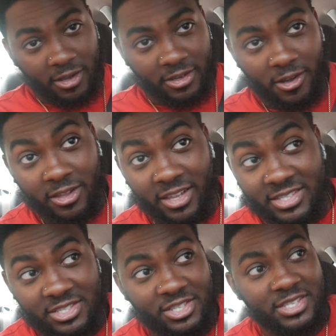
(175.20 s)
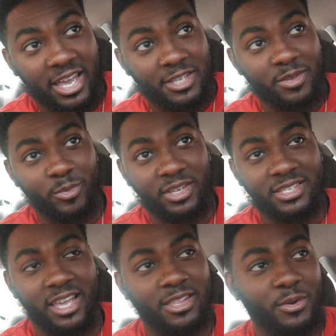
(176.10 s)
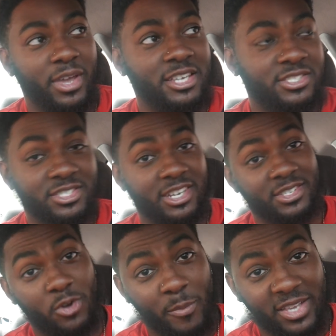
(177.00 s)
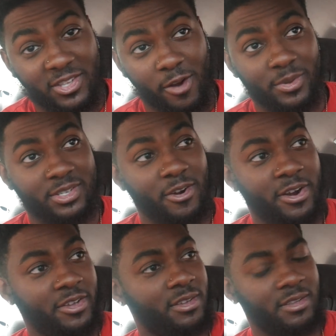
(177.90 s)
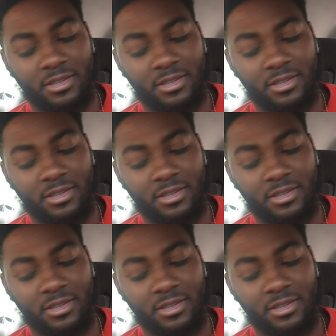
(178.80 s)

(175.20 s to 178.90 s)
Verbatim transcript: Y'all, Lindsay just texted me saying location. She doesn't know I'm at Starbucks already.